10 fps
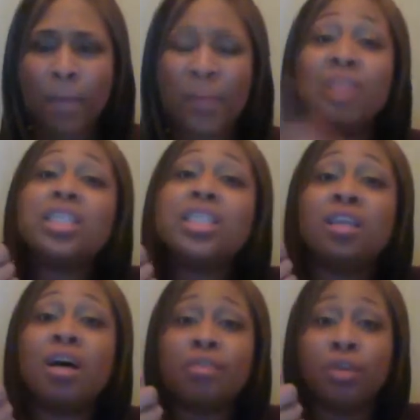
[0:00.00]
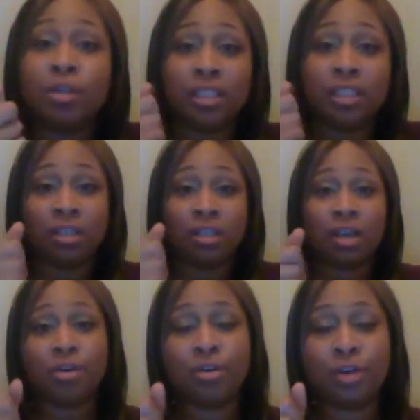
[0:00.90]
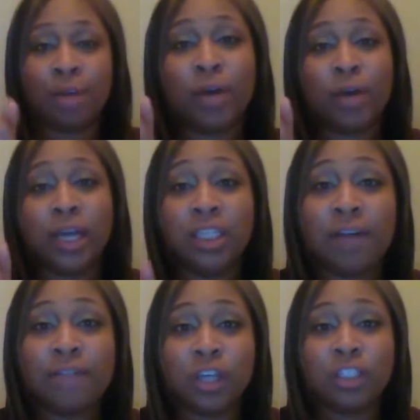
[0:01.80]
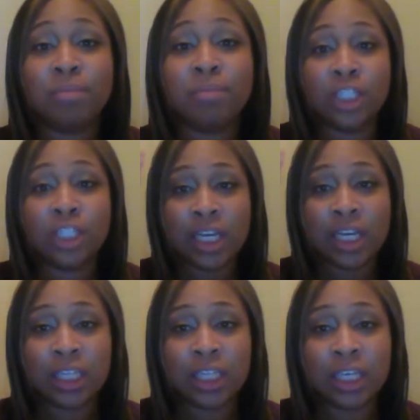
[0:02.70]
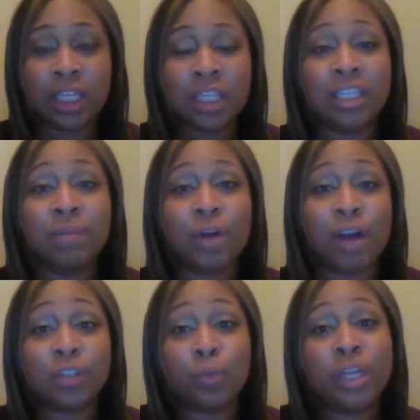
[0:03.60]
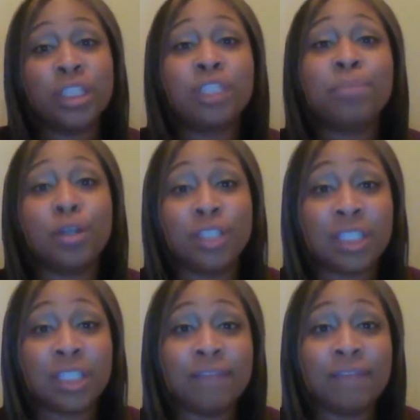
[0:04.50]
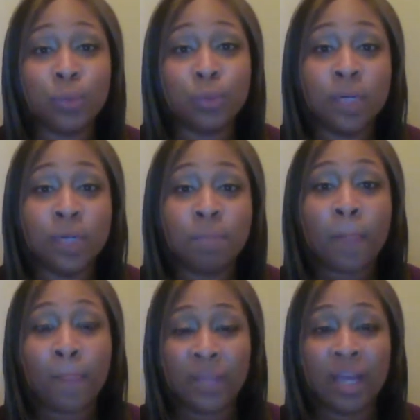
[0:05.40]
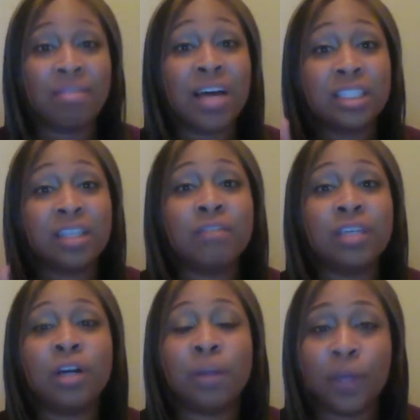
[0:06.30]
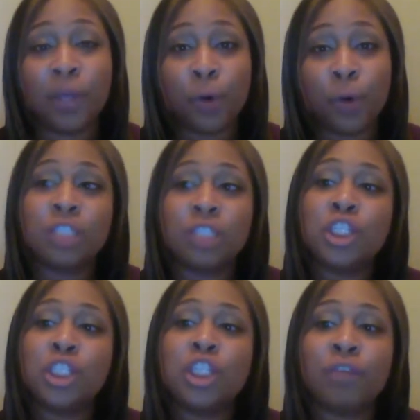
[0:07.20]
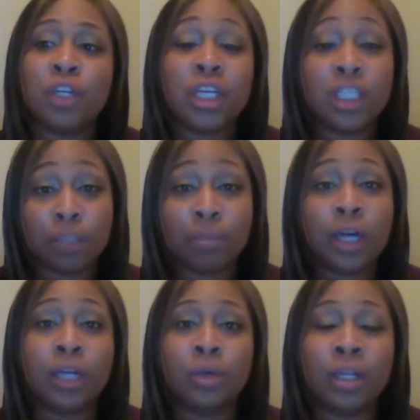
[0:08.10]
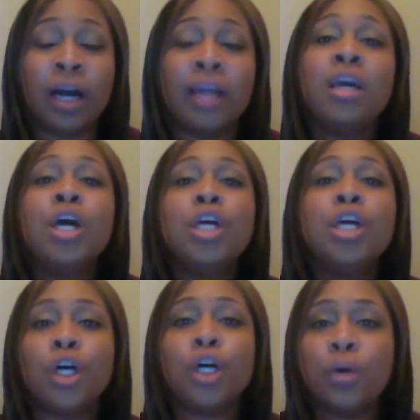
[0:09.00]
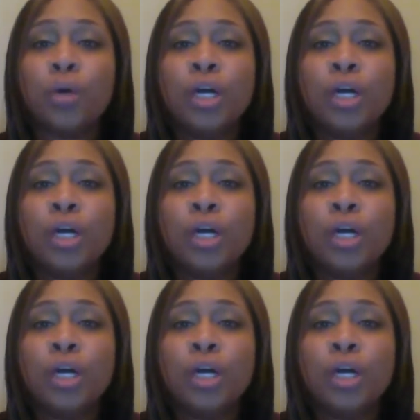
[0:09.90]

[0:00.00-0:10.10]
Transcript: And that's another criteria I failed to mention, is the demographics. Where does this person live as well? Okay, that's definitely going to be important, especially if you're looking to market online. So